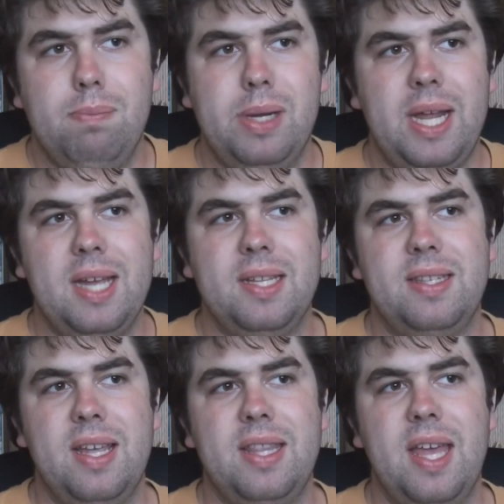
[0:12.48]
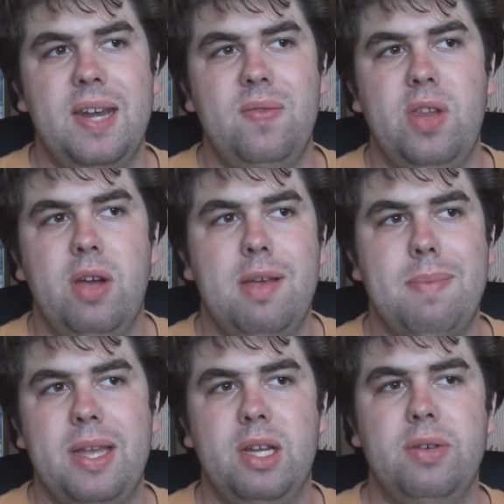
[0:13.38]
but I'd said that, I
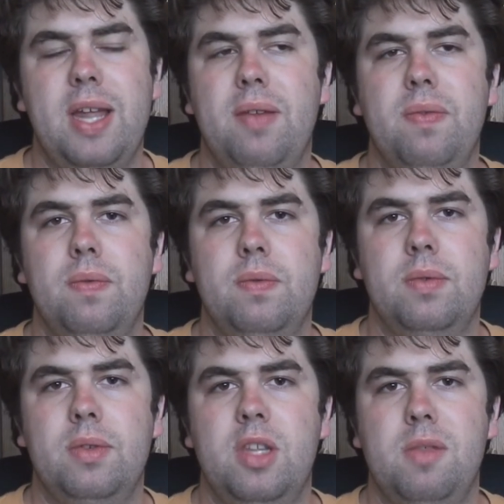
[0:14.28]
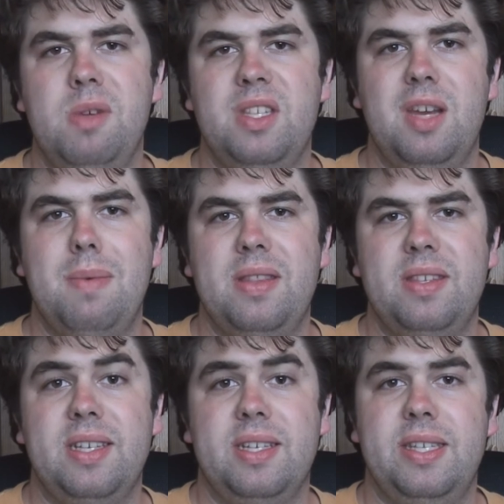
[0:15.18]
might go down to the museum on the
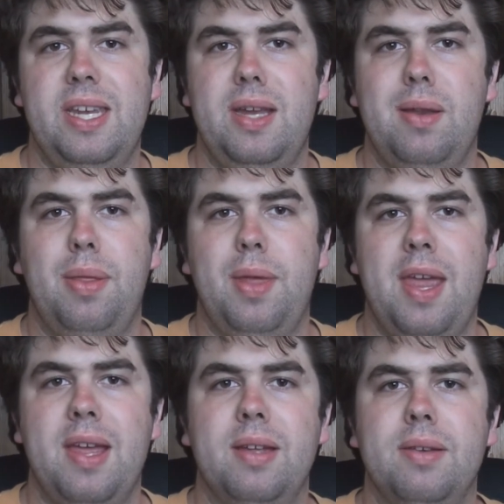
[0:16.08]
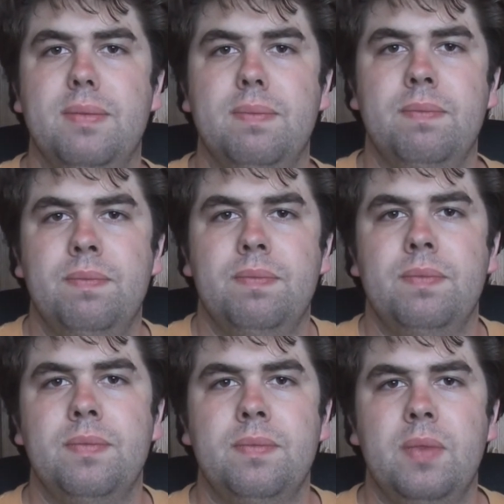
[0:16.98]
16th and
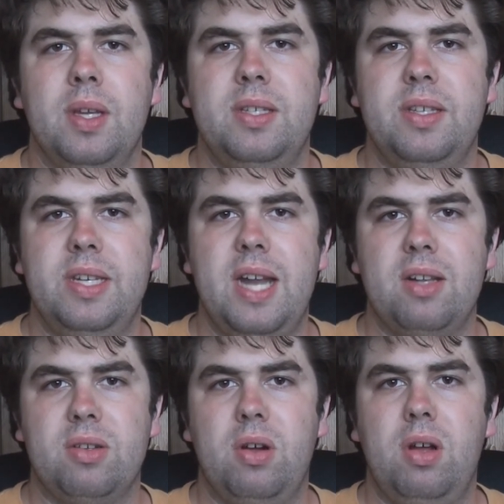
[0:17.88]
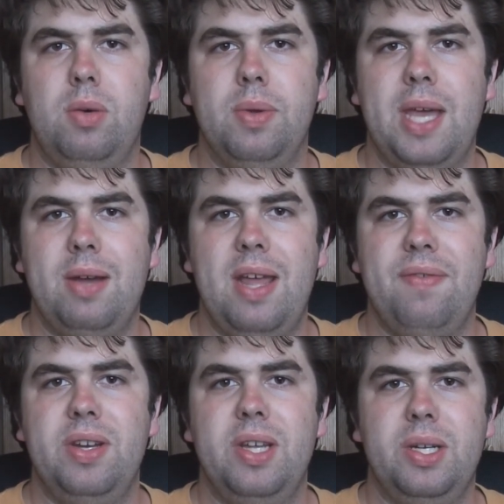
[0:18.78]
see the Dinosaur Hall without
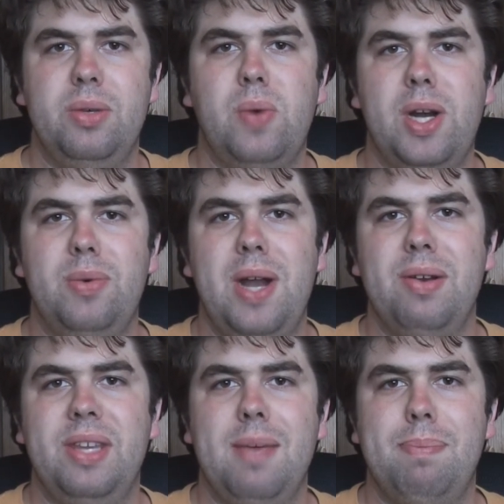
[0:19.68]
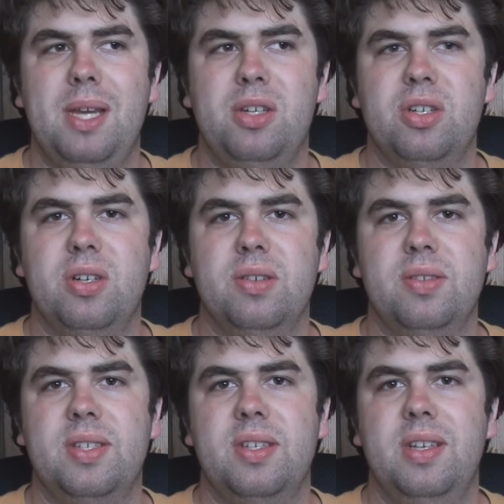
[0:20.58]
having to run around and get
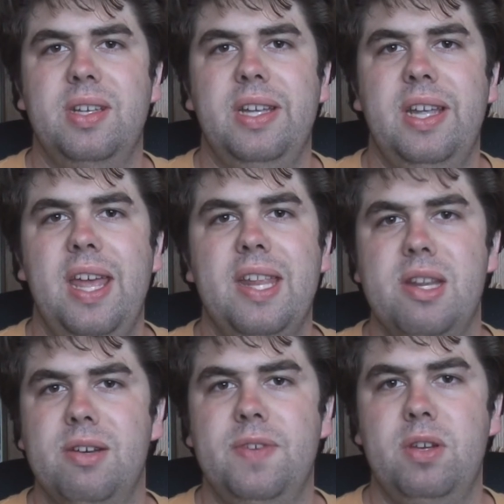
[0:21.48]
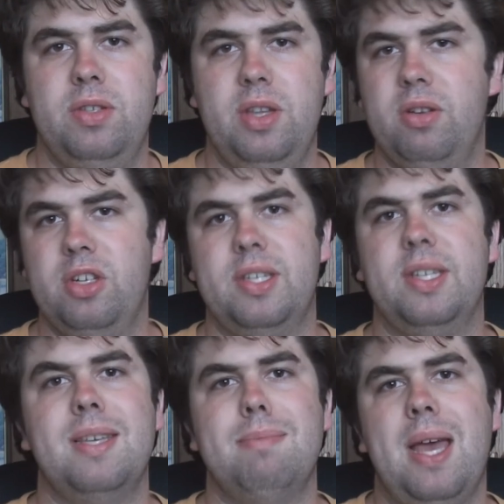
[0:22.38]
pictures and interviews, just
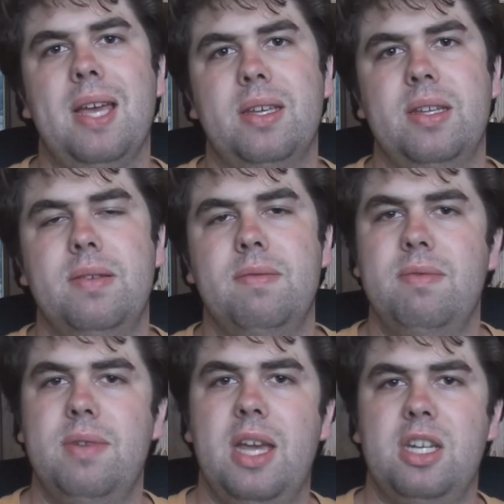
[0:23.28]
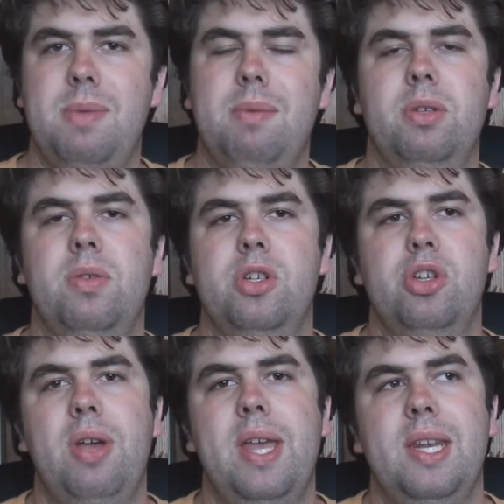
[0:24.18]
to sit back and actually be able to
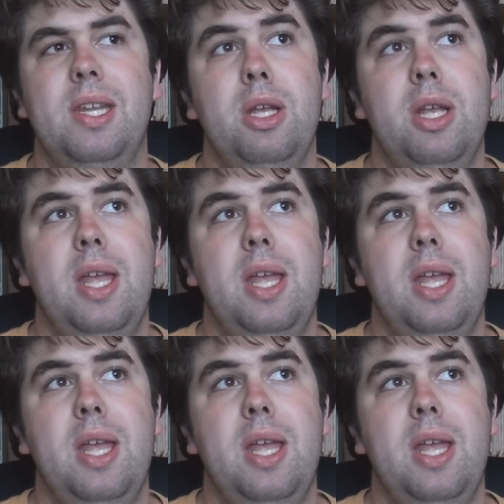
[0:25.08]
enjoy it.